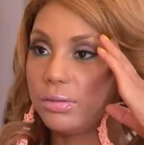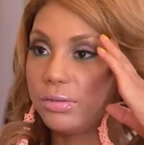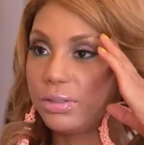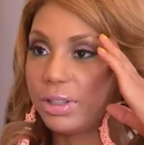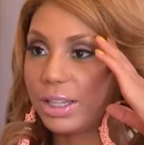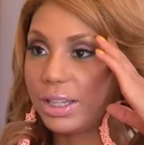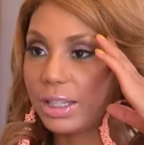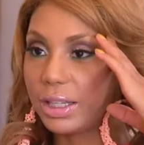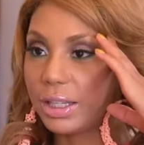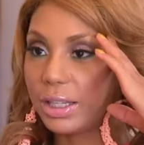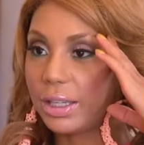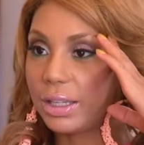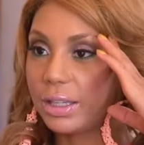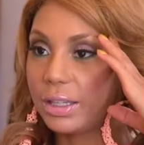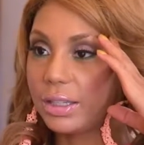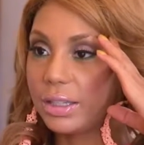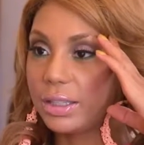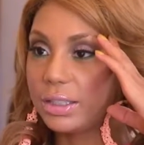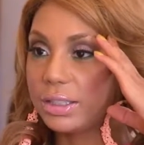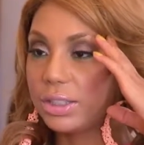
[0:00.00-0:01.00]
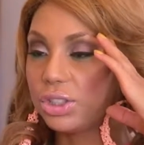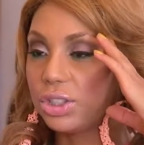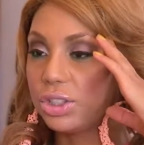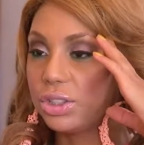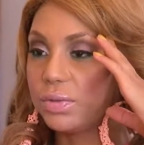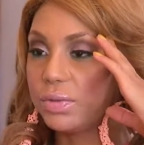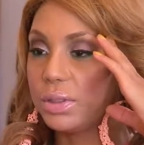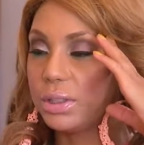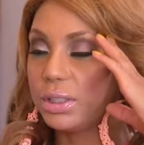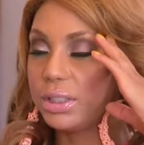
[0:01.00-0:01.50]
Really? Mm -hmm. So
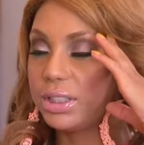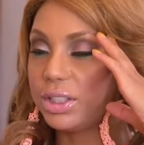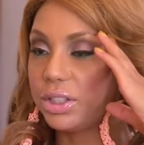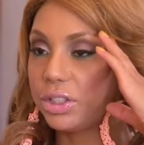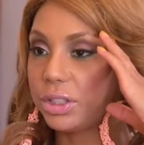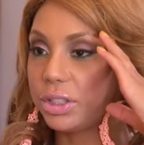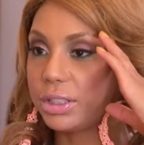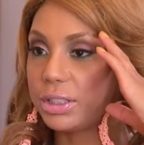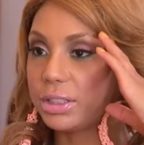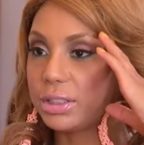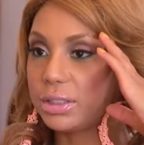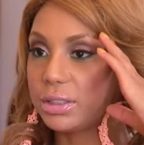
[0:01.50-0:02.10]
she's really serious.